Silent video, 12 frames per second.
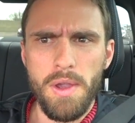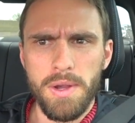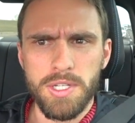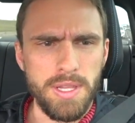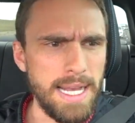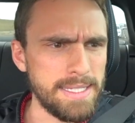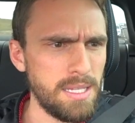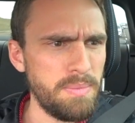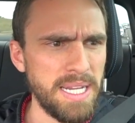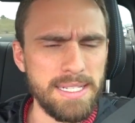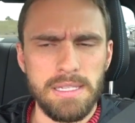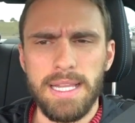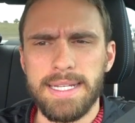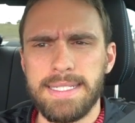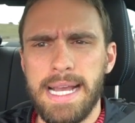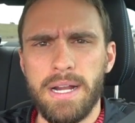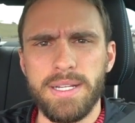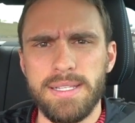So that's the biggest
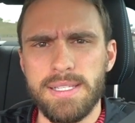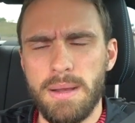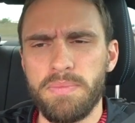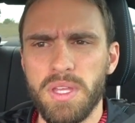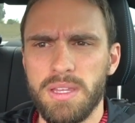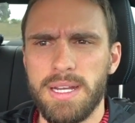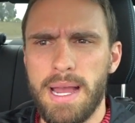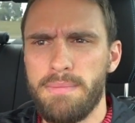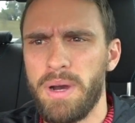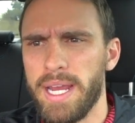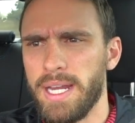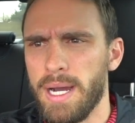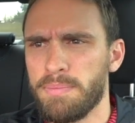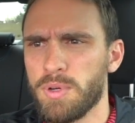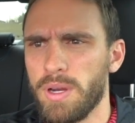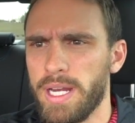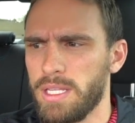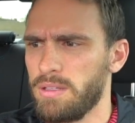letdown, and something that I might
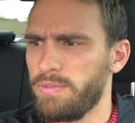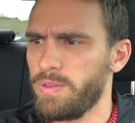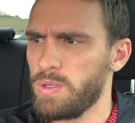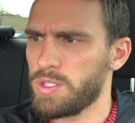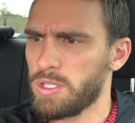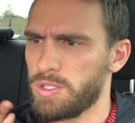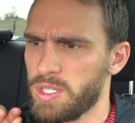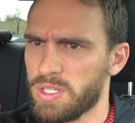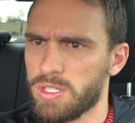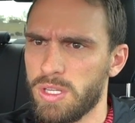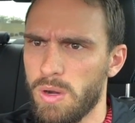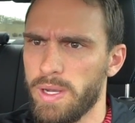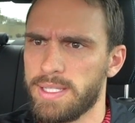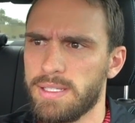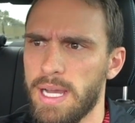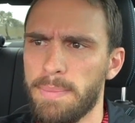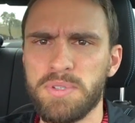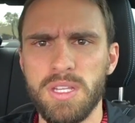upgrade in the future, just so
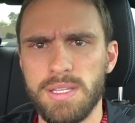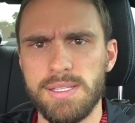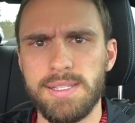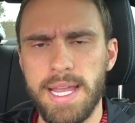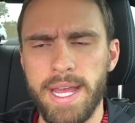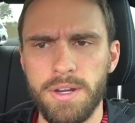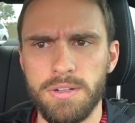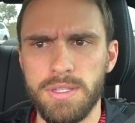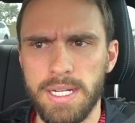it's up to the standard that